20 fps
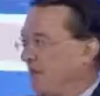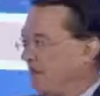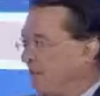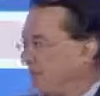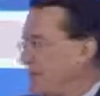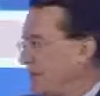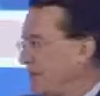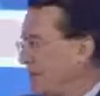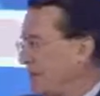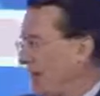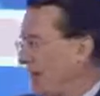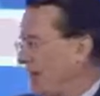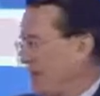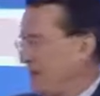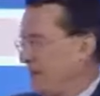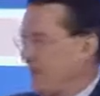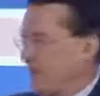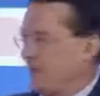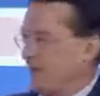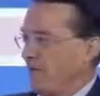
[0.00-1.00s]
business
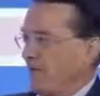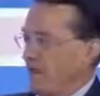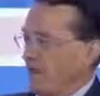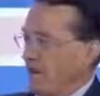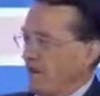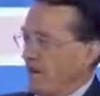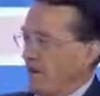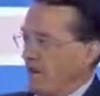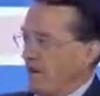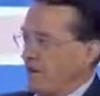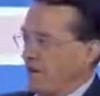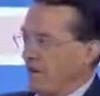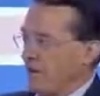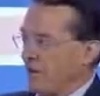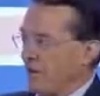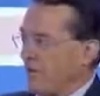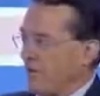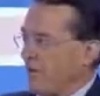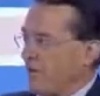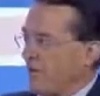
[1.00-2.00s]
plans,
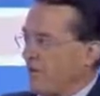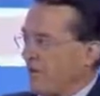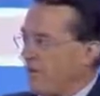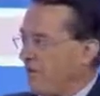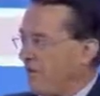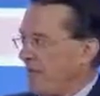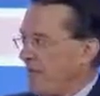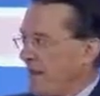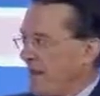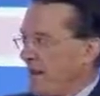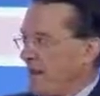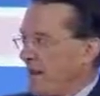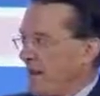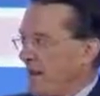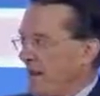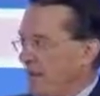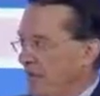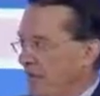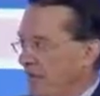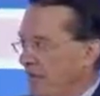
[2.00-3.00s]
disruptive
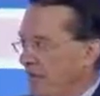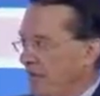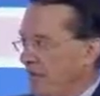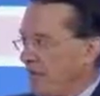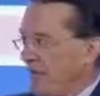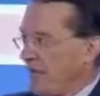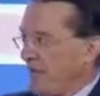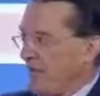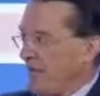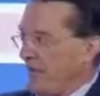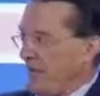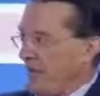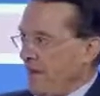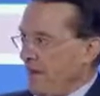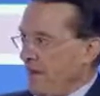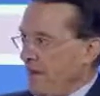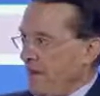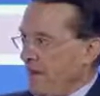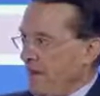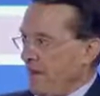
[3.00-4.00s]
technologies.
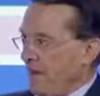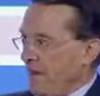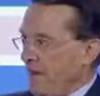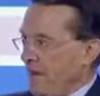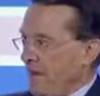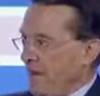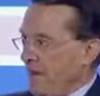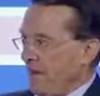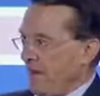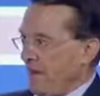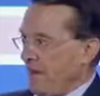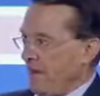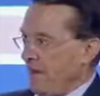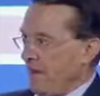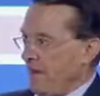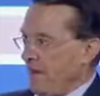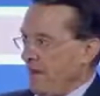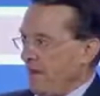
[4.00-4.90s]
And I think kind of